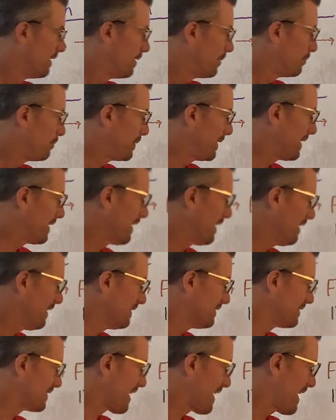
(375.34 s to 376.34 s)

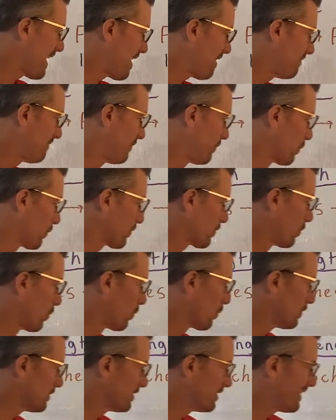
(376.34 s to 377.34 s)
Because I have 4
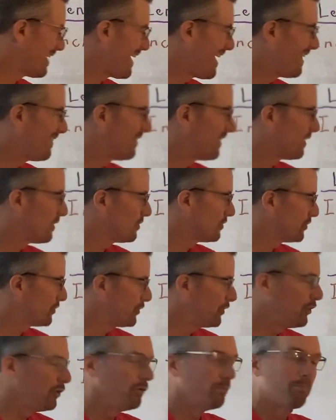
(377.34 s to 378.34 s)
quarts and there's
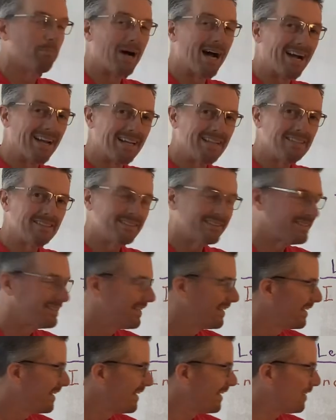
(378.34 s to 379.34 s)
2 pints
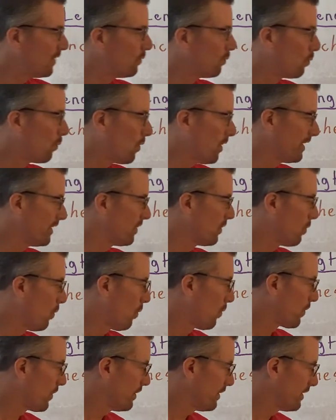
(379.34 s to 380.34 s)
in 1
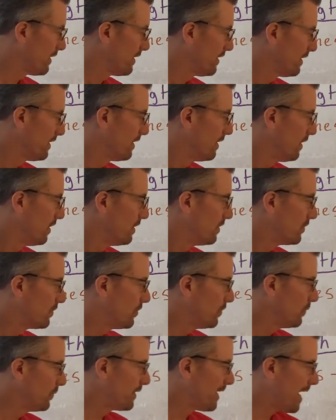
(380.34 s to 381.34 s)
quart,
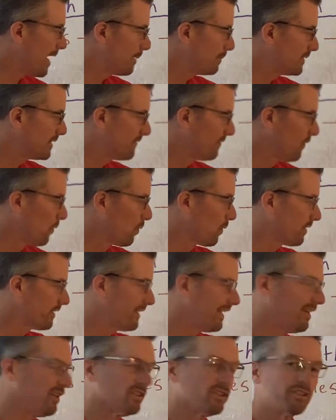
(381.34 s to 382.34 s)
2 times 4
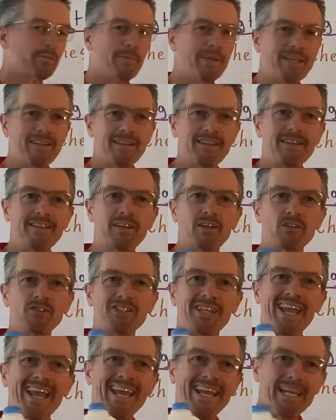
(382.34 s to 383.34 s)
tells me that there's
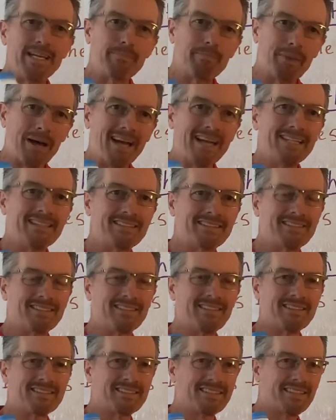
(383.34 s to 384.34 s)
8 pints in
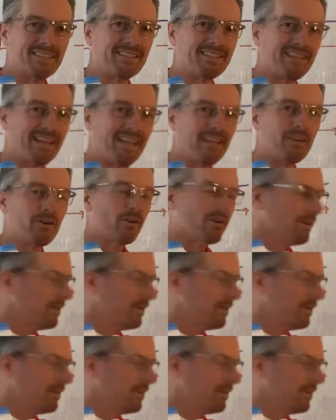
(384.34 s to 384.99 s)
this container.